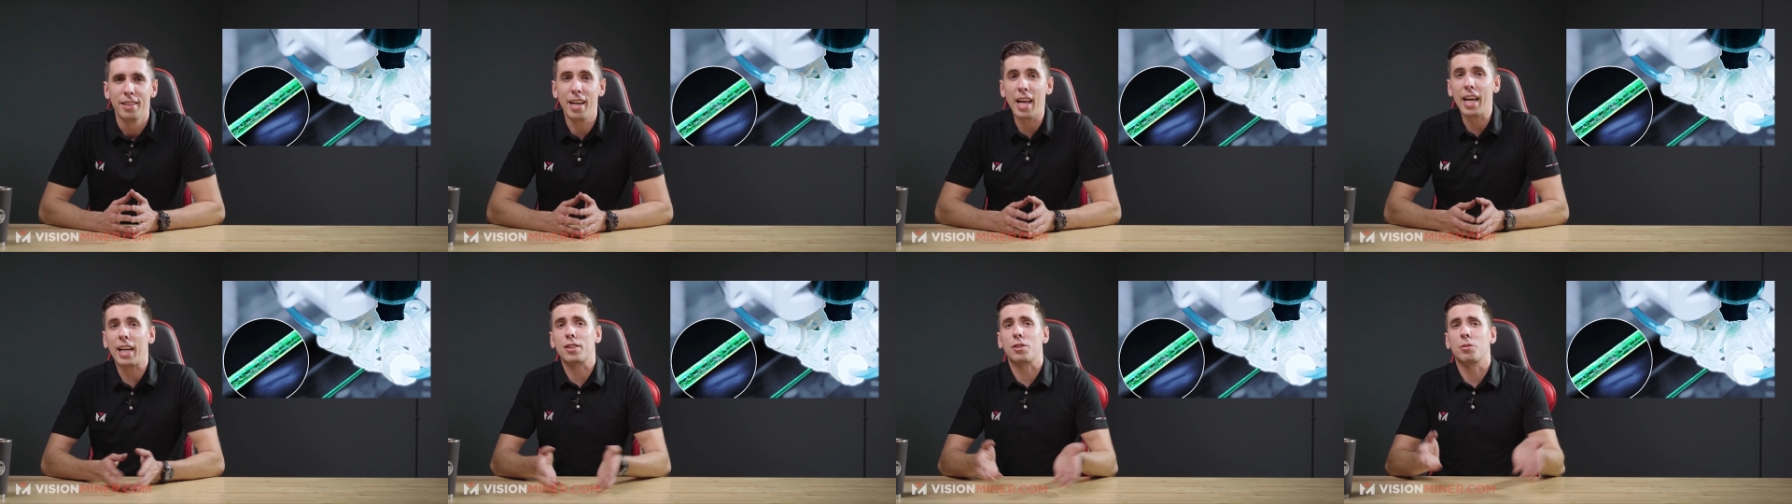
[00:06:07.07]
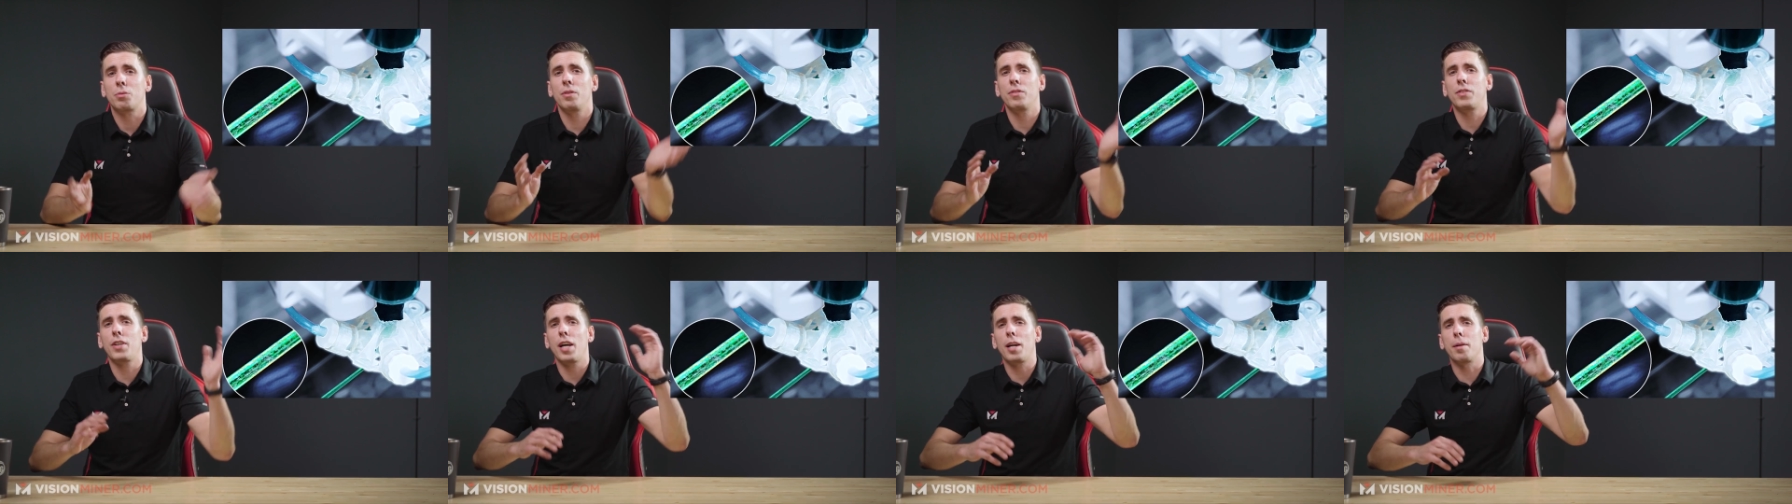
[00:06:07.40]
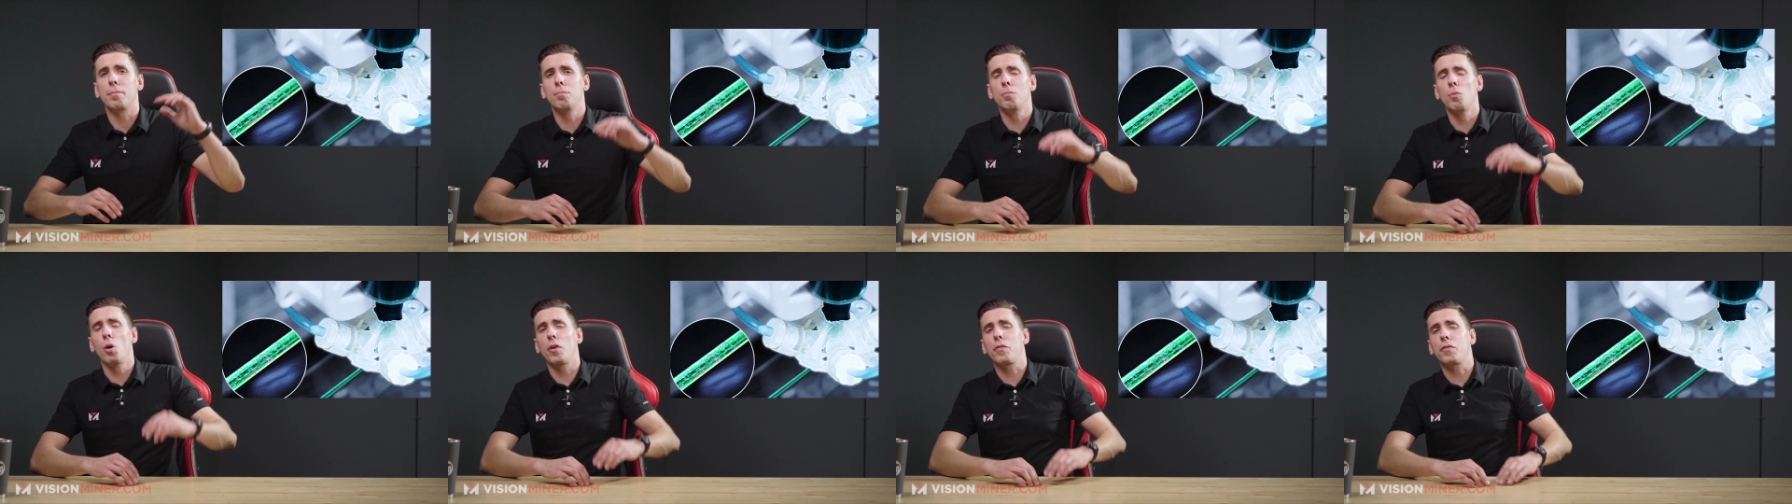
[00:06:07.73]
Next, we've got a
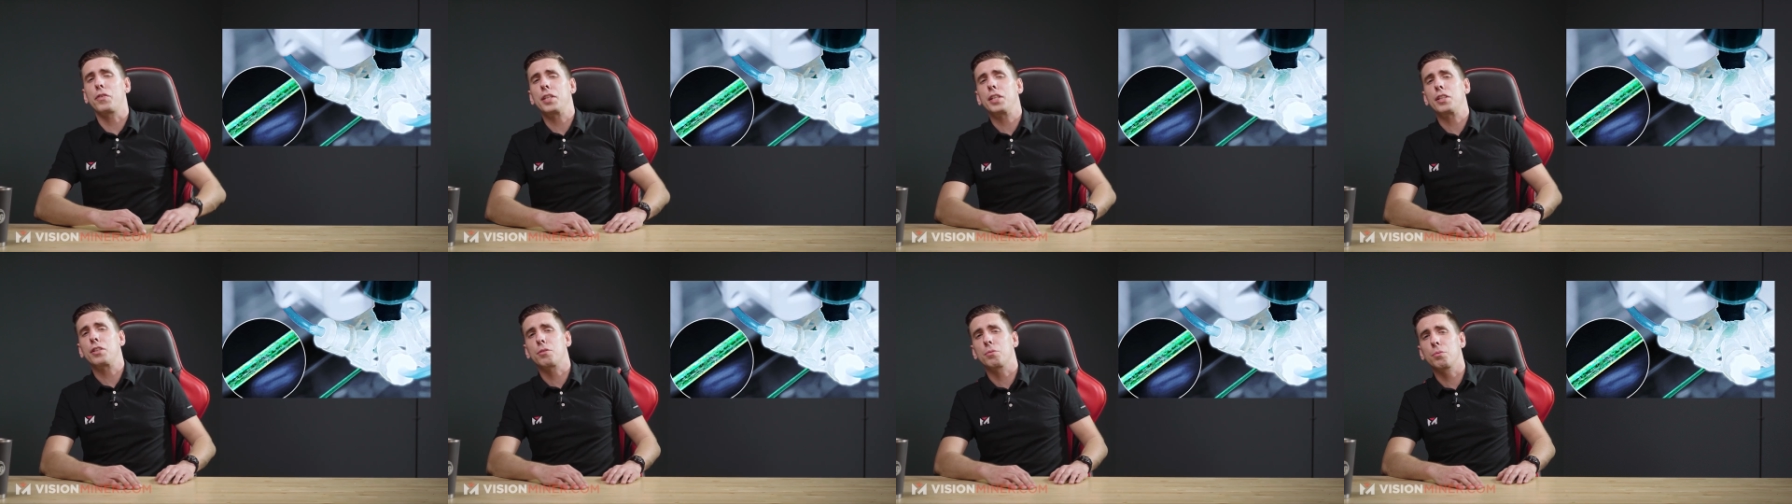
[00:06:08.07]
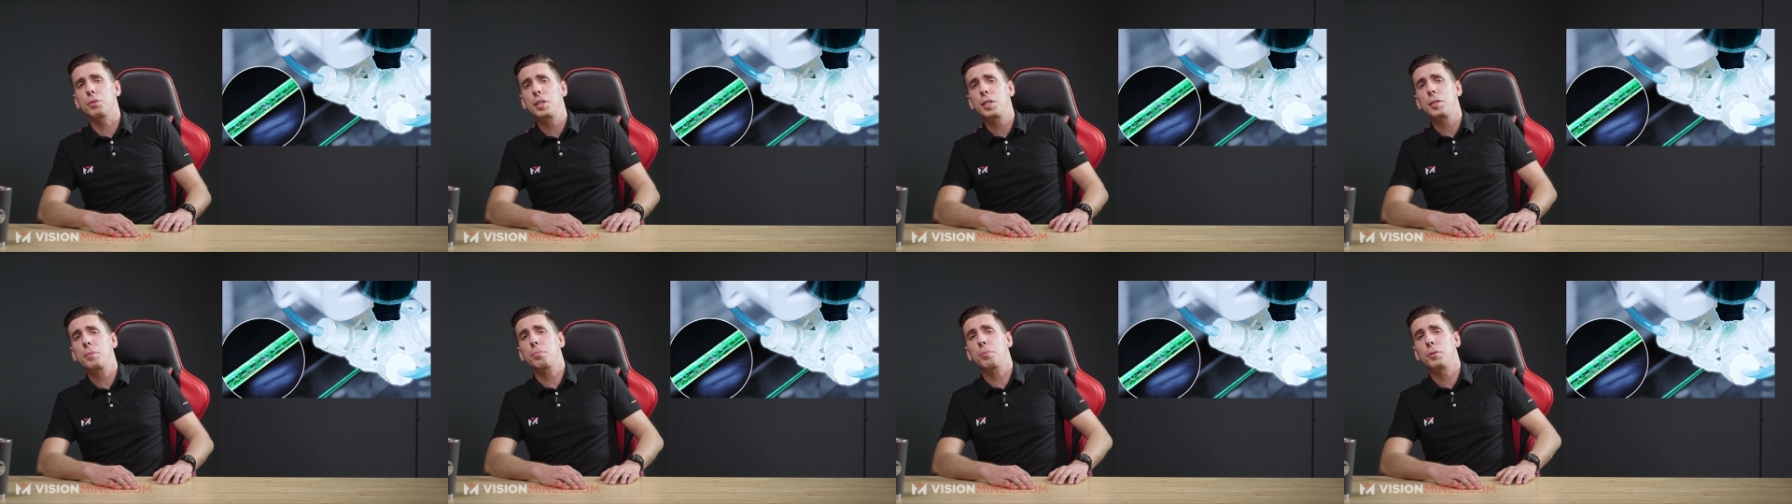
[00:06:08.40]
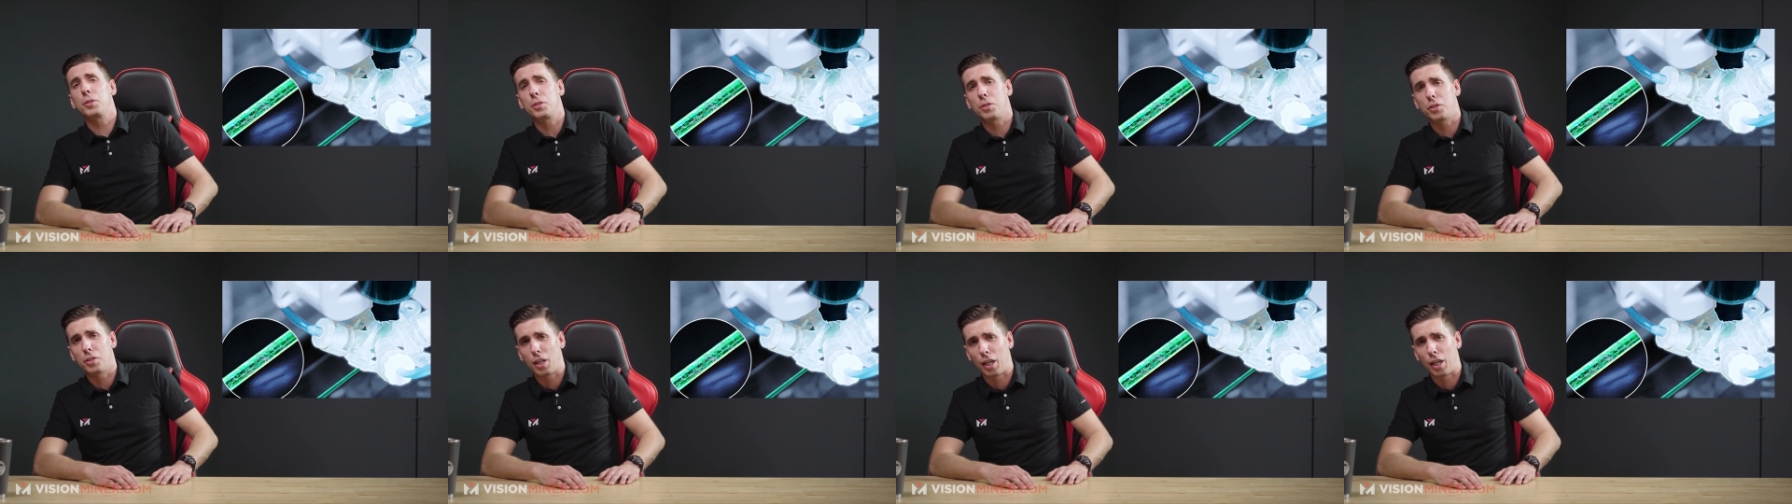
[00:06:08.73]
morphing three D printer